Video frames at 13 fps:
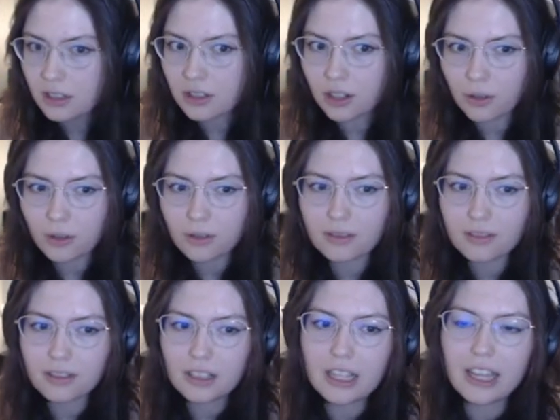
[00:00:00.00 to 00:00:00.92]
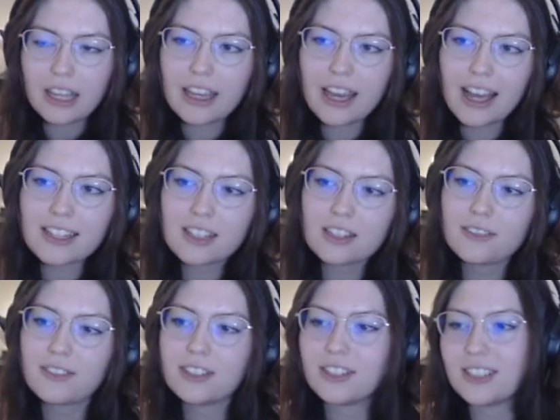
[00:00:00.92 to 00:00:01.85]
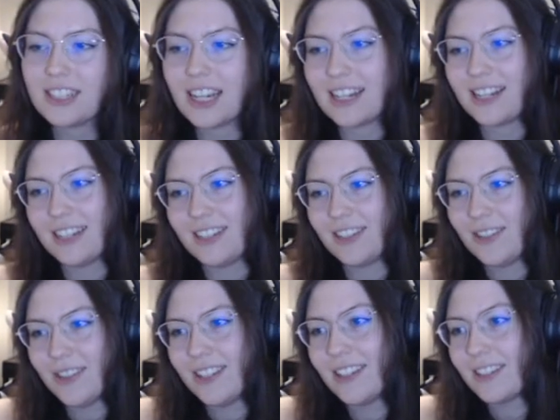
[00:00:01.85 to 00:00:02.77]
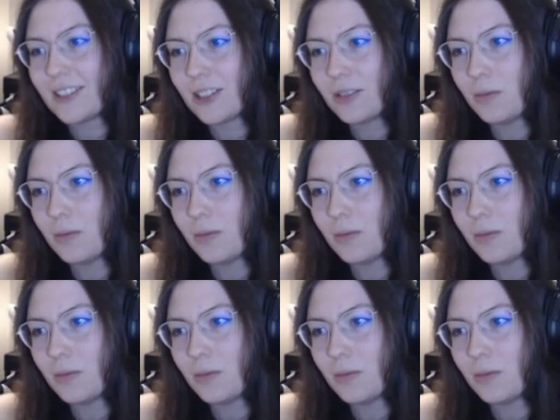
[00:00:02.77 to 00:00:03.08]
So he has enough understanding to do this,